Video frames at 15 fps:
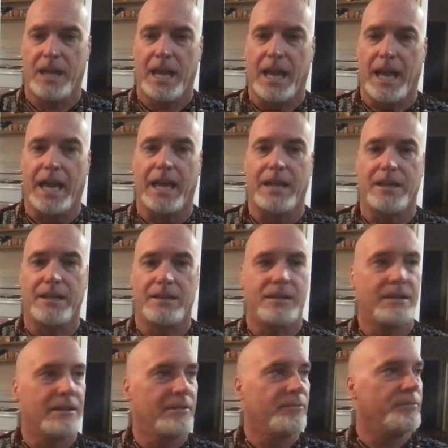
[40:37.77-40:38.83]
And,
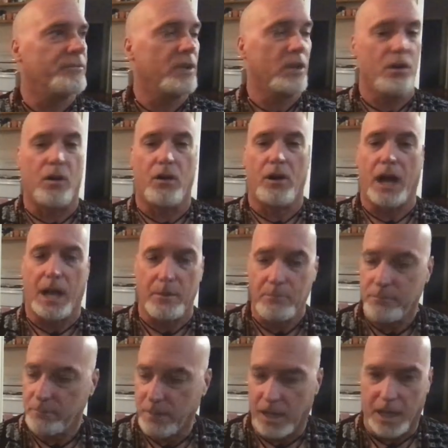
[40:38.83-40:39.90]
you know,
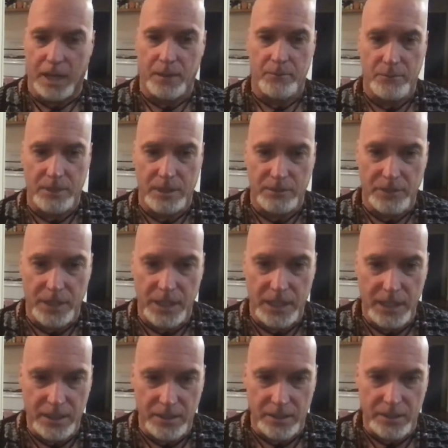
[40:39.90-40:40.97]
I'm living
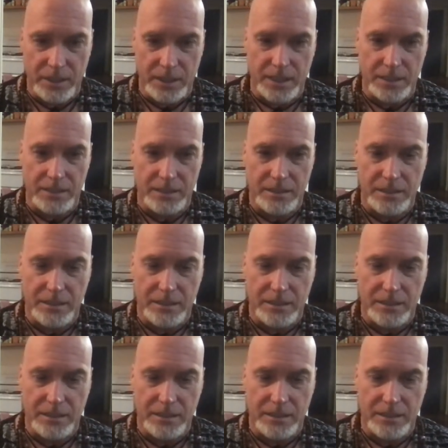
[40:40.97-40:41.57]
here in